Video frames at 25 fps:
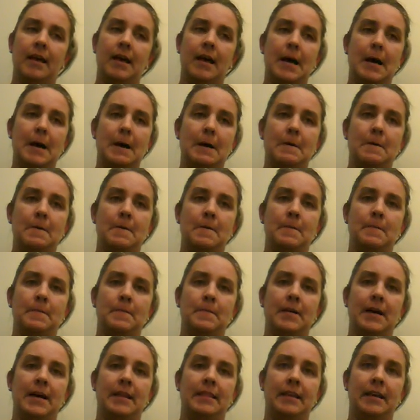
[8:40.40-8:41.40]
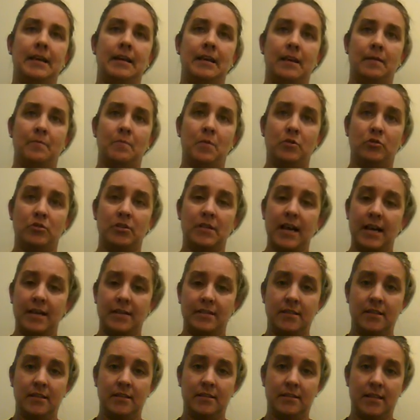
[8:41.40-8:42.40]
I think in most
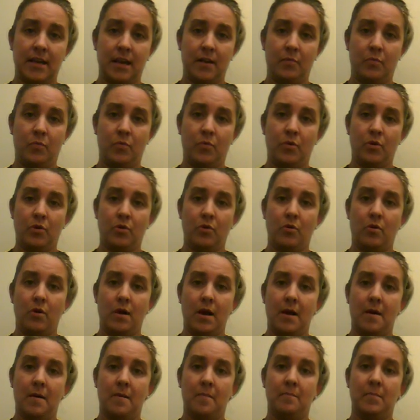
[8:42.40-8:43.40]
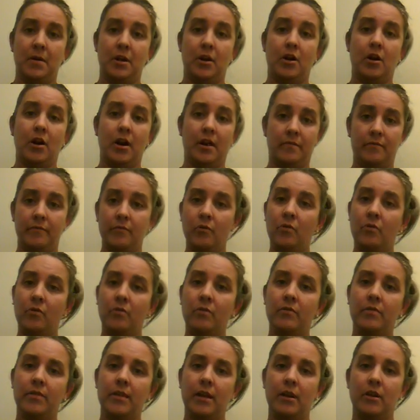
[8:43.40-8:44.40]
cases they will be
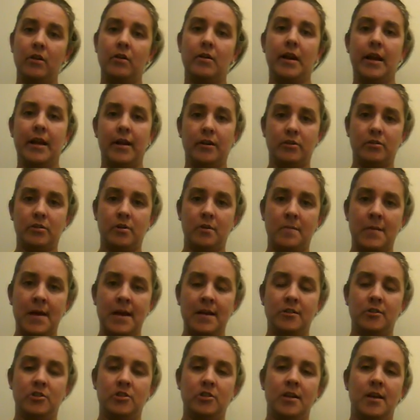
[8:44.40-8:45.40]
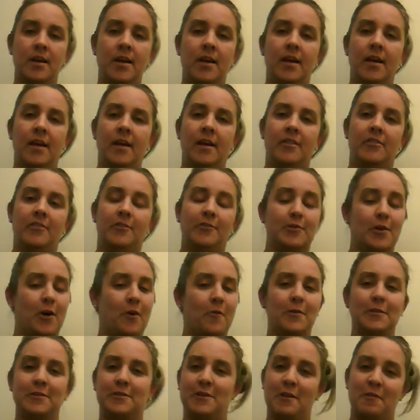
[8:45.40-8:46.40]
grateful that you care so much. There's
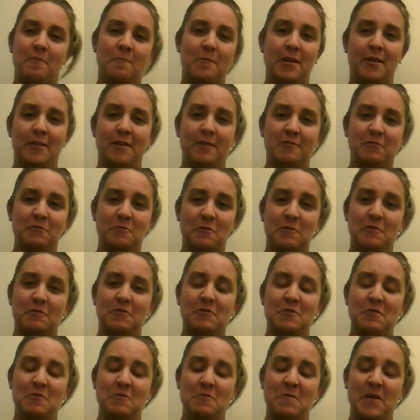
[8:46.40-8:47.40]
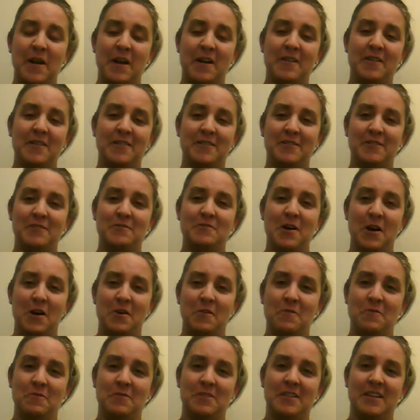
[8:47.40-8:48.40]
always going to be those one or two parents who
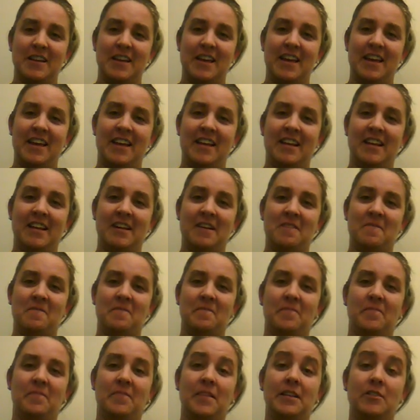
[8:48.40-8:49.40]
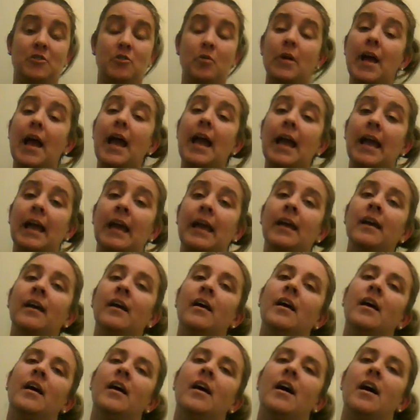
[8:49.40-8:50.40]
don't, and that's okay.
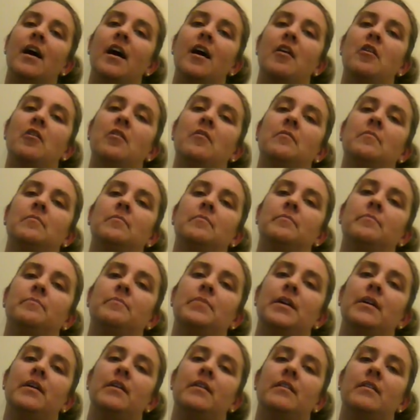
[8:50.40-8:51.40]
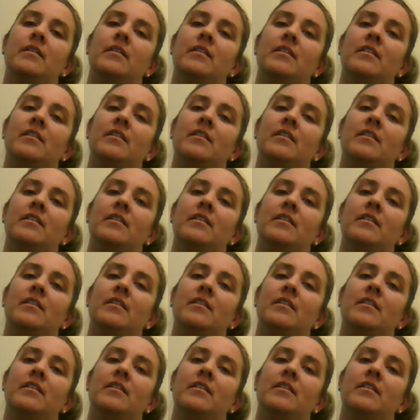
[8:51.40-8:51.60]
But